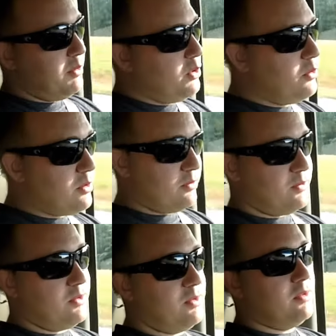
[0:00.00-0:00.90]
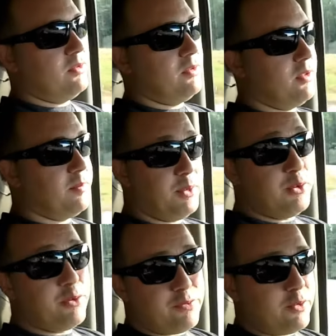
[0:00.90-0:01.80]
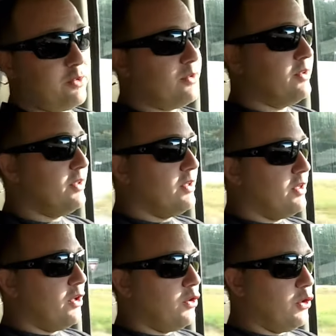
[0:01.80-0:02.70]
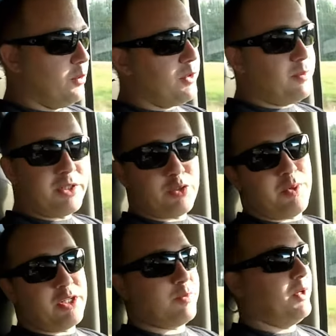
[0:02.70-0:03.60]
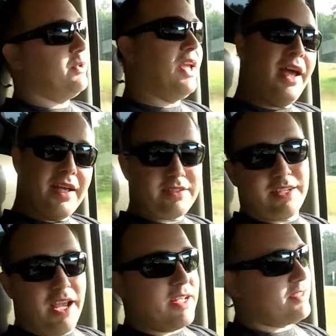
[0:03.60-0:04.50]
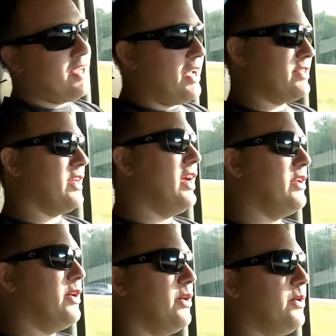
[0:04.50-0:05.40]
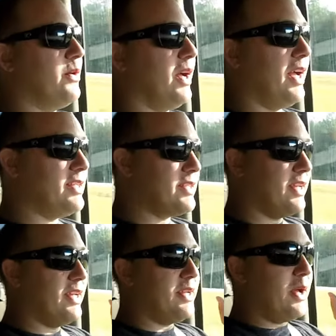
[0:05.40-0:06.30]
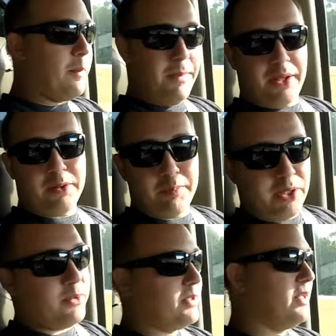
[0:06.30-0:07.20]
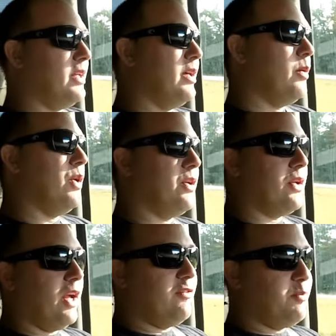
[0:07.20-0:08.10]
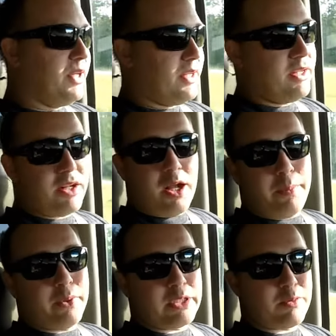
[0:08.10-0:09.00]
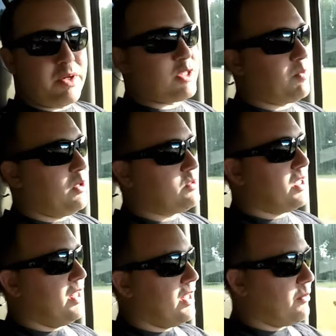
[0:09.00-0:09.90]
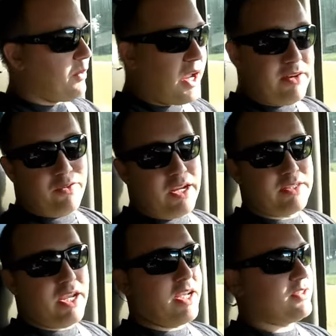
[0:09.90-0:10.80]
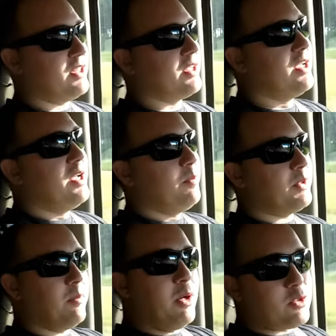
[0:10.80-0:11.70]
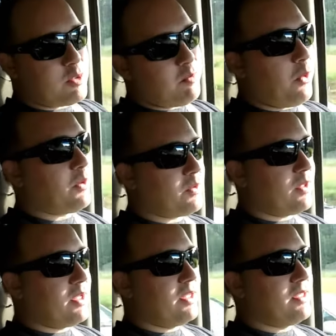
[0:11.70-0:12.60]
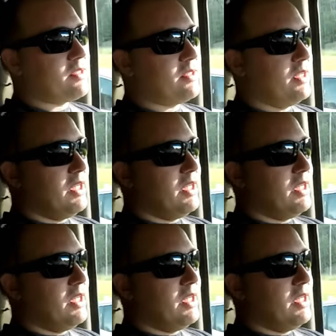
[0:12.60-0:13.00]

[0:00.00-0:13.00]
beautiful, beautiful aluminum Xpress boat. Yes, yes, yes, I know, I said a metal boat. Well, I've been in a couple Xpress boats and they ride fantastic, but the most important thing is